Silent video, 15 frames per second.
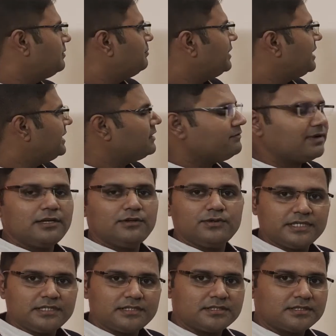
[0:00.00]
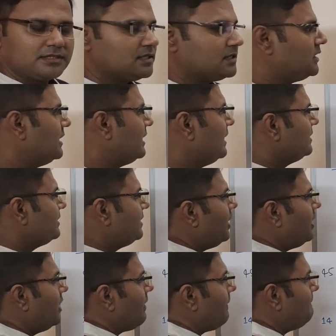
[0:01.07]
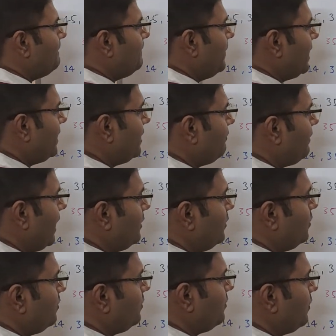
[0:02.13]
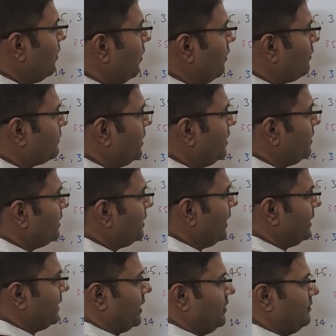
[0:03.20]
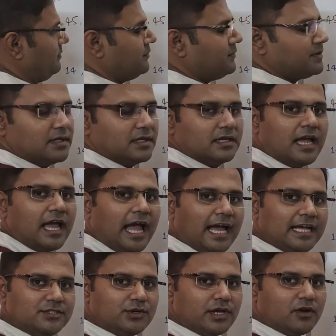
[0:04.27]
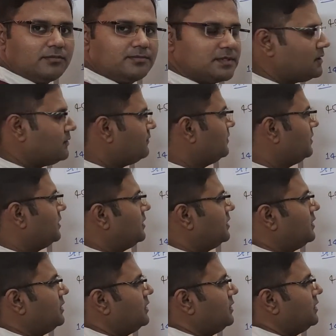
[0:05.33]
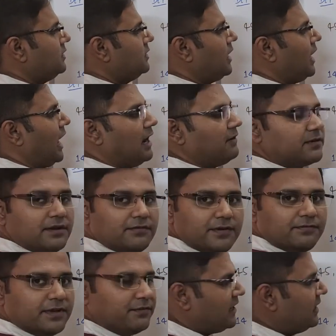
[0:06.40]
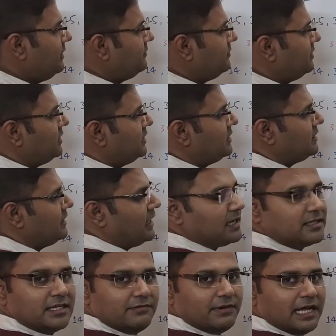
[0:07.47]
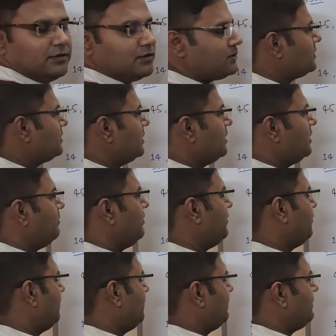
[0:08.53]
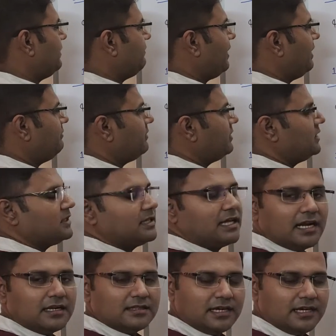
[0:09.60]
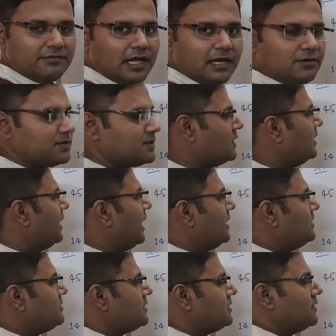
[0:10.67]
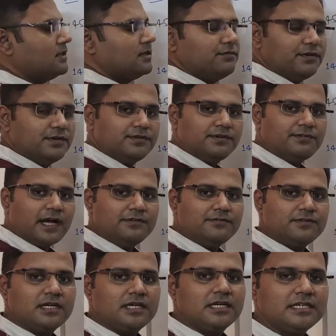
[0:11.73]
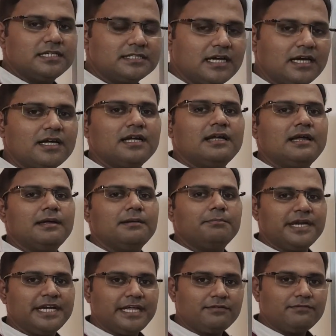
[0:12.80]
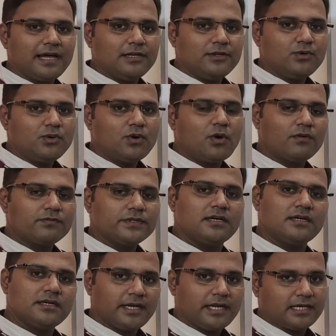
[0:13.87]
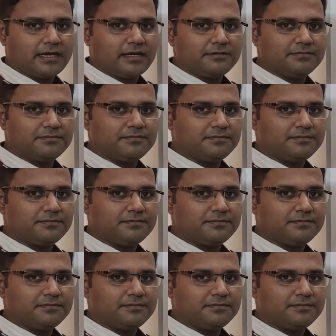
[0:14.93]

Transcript: Median value is the middle value of the data. As you can observe, after 55 there are 3 values, before 55 there are 3 values. Hence 55 is the median value of the data.